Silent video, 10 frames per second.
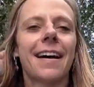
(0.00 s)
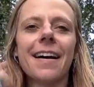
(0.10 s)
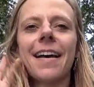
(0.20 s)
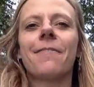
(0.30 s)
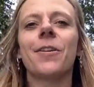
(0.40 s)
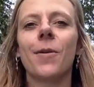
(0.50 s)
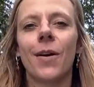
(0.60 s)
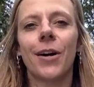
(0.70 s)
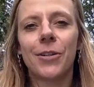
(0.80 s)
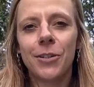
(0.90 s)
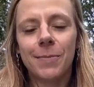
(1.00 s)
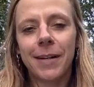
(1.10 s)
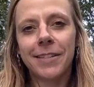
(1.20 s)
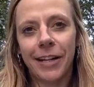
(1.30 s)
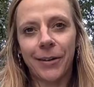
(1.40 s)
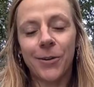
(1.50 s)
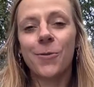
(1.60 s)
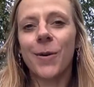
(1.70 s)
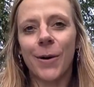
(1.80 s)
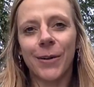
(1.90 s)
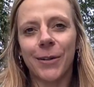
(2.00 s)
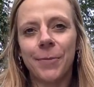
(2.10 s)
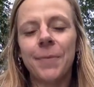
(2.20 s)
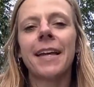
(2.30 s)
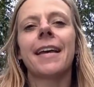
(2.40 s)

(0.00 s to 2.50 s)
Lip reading: If you are new to my channel, welcome.